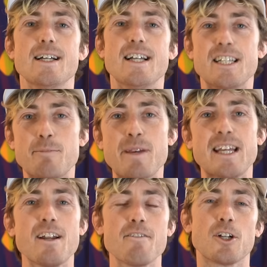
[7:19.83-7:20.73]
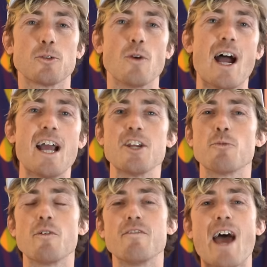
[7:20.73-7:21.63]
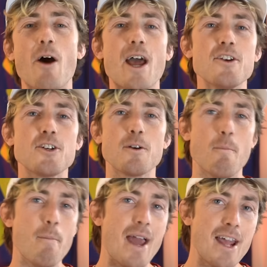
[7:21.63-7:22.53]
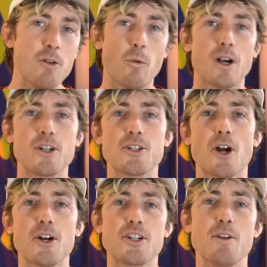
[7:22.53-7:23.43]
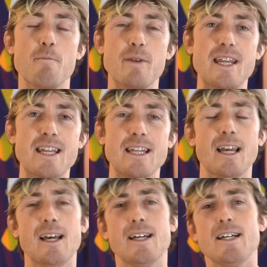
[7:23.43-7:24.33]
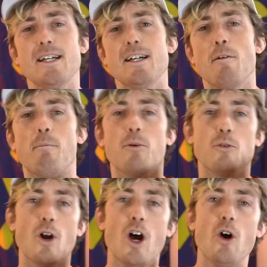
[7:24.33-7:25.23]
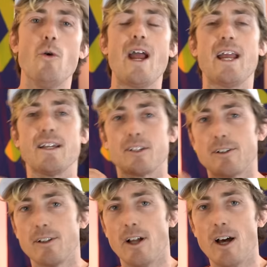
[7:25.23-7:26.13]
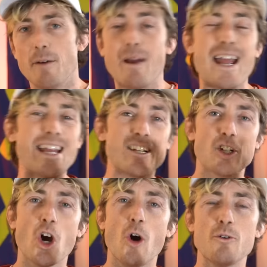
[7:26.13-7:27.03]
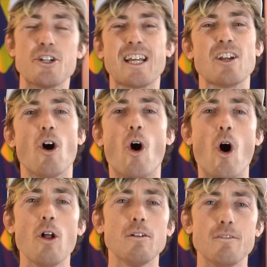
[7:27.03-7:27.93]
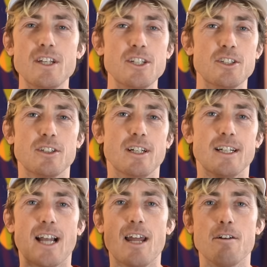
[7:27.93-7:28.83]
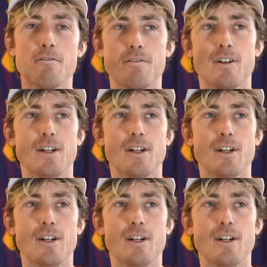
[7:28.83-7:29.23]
Speaking of the grind, we've now entered May, where it starts to be pro and club and coaching and all of these kind of